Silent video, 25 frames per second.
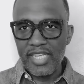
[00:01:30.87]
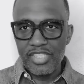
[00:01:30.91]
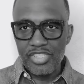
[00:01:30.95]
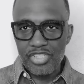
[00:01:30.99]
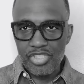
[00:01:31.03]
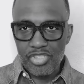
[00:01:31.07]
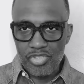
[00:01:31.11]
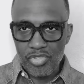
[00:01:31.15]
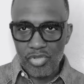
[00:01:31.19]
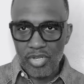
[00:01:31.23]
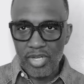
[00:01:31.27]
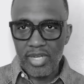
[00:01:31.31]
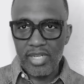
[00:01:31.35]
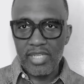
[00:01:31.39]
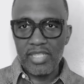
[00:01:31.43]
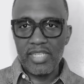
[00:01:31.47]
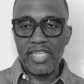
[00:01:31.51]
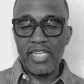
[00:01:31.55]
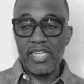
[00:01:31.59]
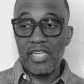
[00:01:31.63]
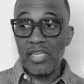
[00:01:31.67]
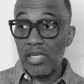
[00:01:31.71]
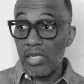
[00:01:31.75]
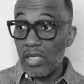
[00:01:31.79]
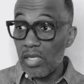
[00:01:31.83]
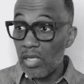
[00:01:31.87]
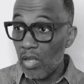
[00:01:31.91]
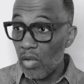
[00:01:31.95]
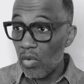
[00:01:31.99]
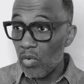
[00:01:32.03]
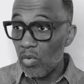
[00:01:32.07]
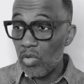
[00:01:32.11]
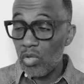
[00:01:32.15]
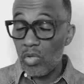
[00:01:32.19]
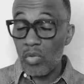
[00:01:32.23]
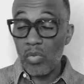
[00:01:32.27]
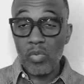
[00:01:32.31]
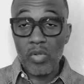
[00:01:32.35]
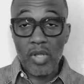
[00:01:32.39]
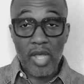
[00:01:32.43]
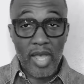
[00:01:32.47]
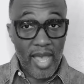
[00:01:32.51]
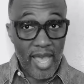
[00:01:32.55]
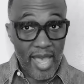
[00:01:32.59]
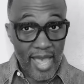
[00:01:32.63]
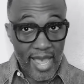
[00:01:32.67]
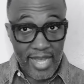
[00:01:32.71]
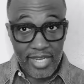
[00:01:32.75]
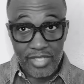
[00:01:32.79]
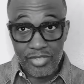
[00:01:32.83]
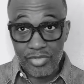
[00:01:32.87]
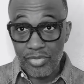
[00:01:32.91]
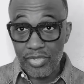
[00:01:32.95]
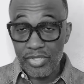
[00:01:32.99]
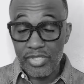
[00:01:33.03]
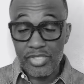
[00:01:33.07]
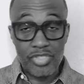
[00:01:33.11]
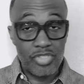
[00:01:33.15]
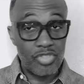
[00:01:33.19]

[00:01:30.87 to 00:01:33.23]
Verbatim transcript: struggling local actress,